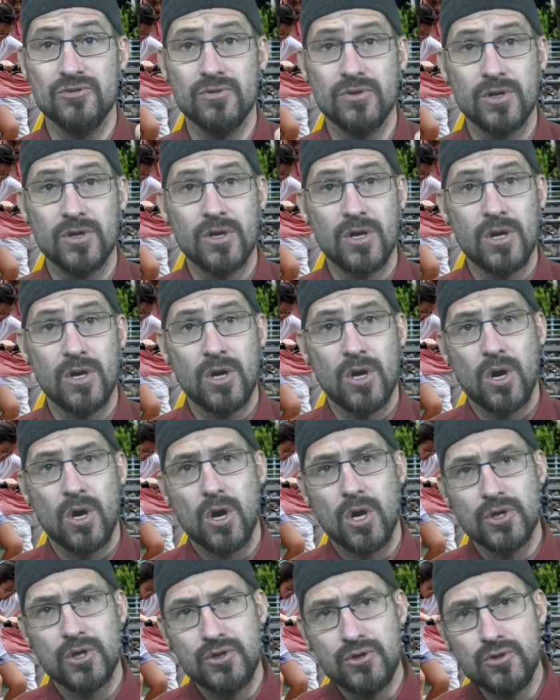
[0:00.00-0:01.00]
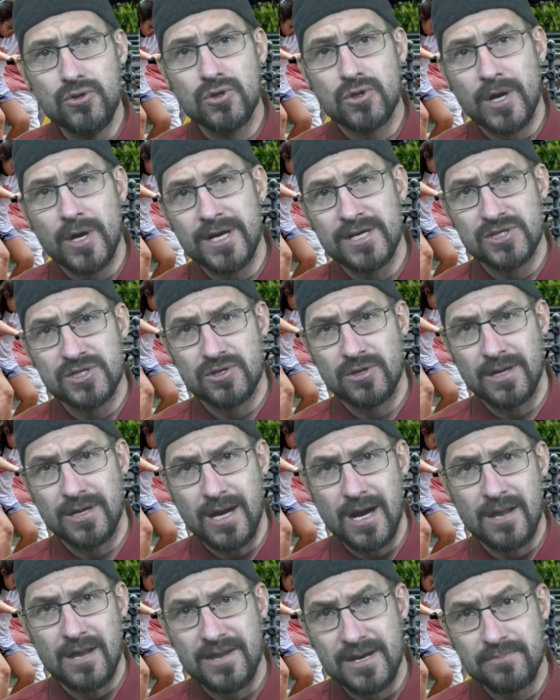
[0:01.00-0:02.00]
you? Are you going to
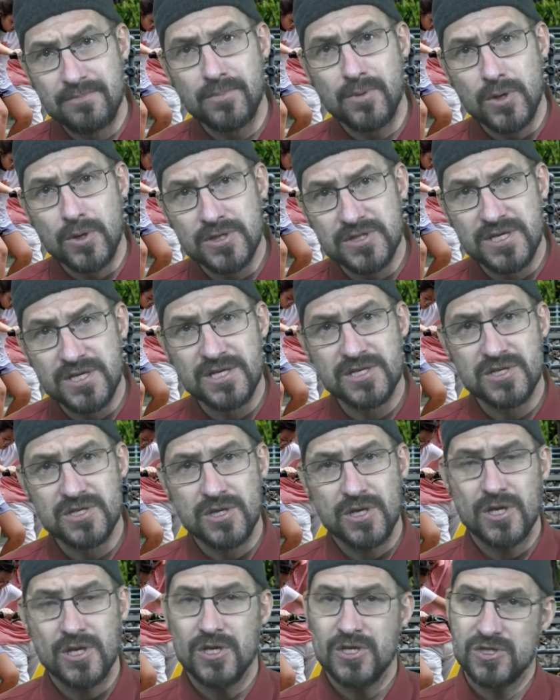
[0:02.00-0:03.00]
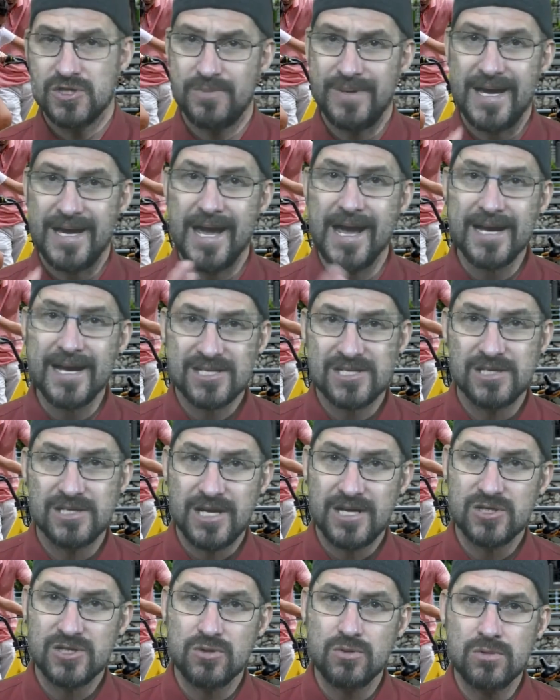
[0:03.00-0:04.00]
allow that process to be
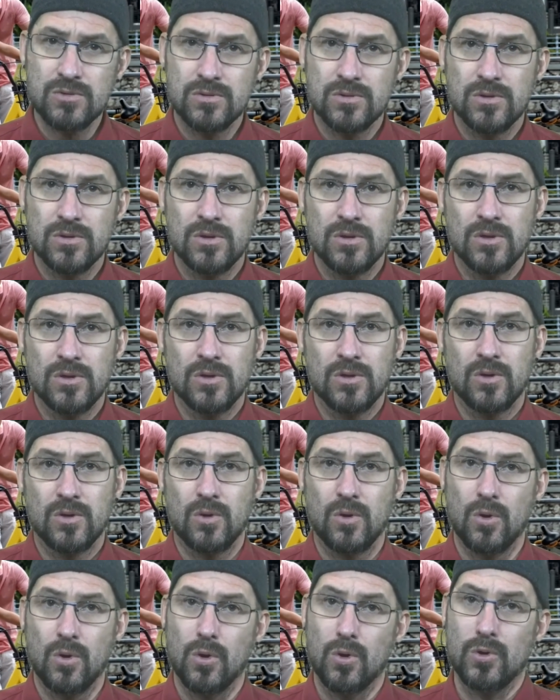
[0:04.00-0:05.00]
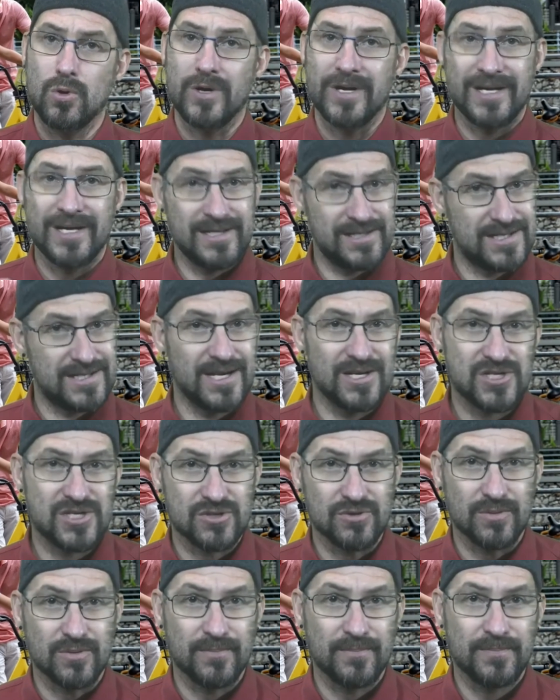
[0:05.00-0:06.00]
accidental or
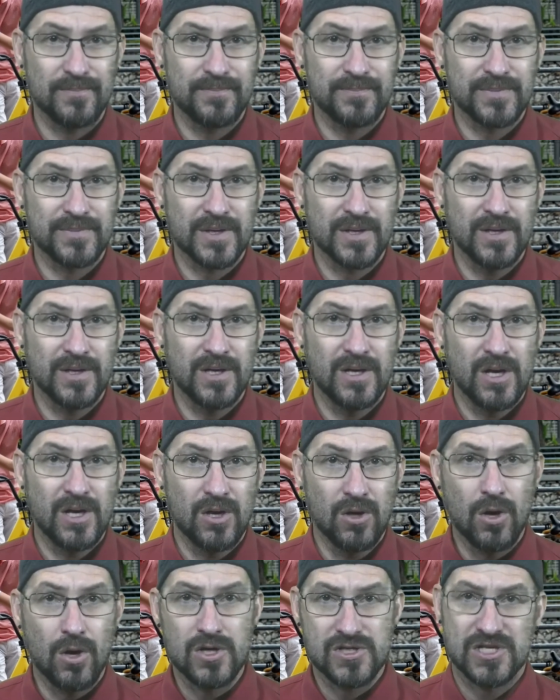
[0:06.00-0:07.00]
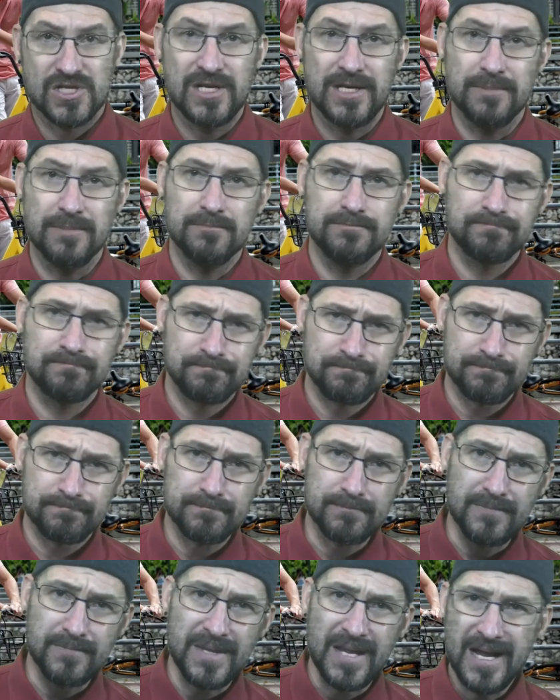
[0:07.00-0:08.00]
intentional? Lastly,
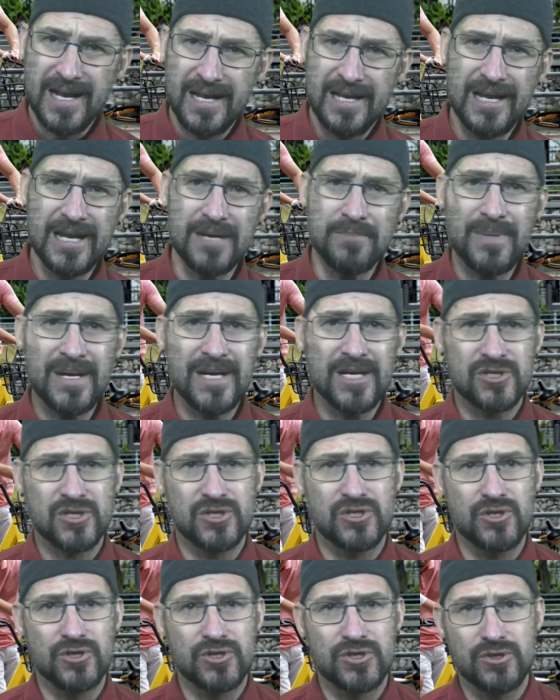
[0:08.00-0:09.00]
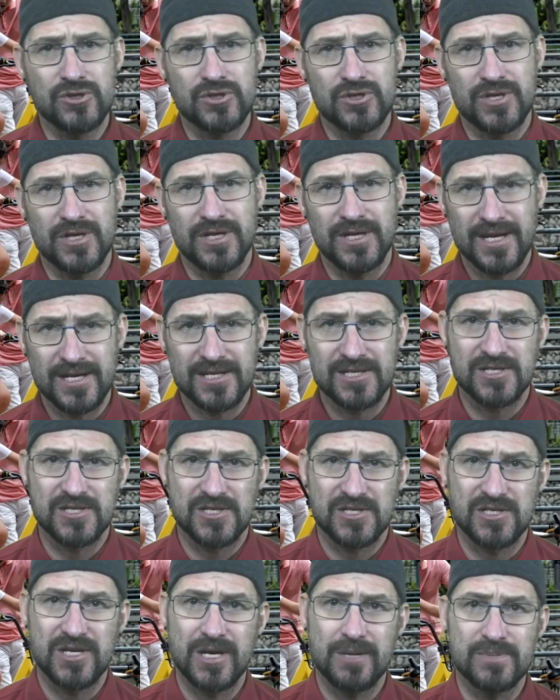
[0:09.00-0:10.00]
let me introduce you to the
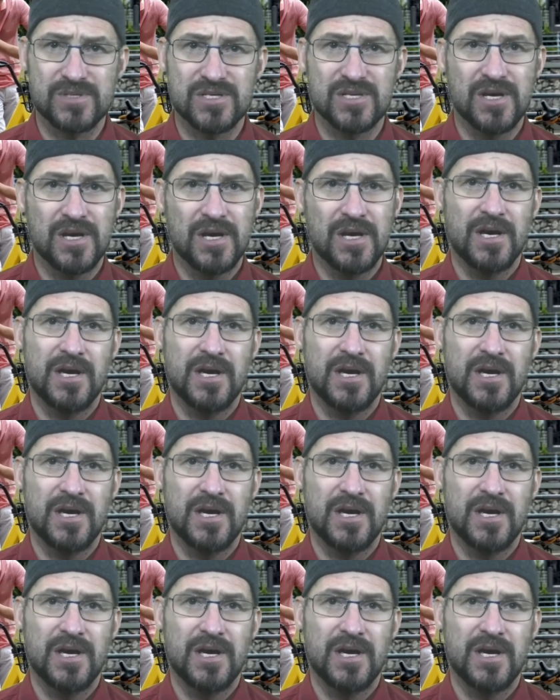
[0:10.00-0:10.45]
next steps